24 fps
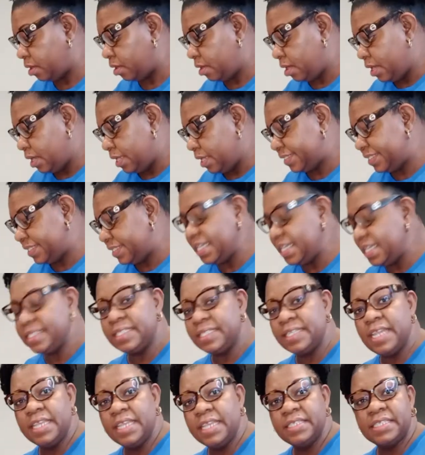
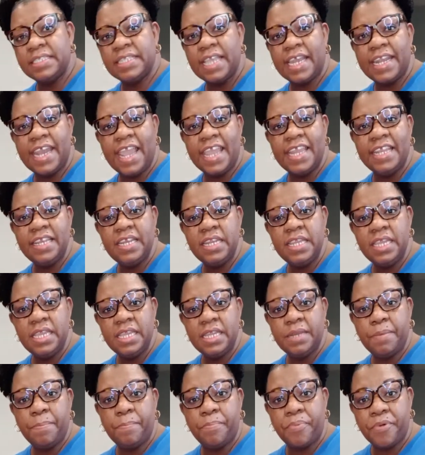seasonings that I
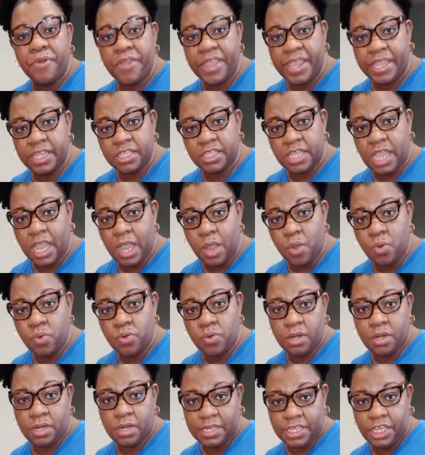need break
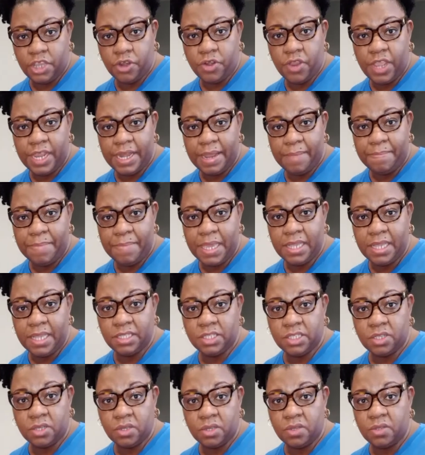down, you know what I mean,
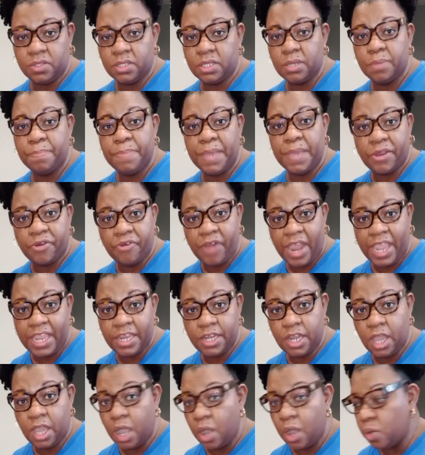to be grind
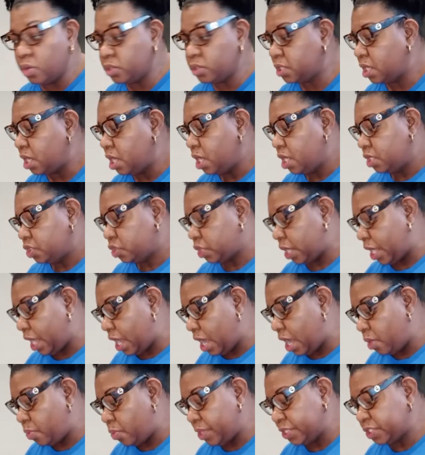out. So I
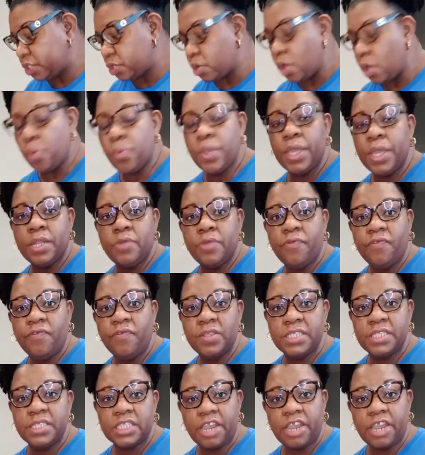always go in, start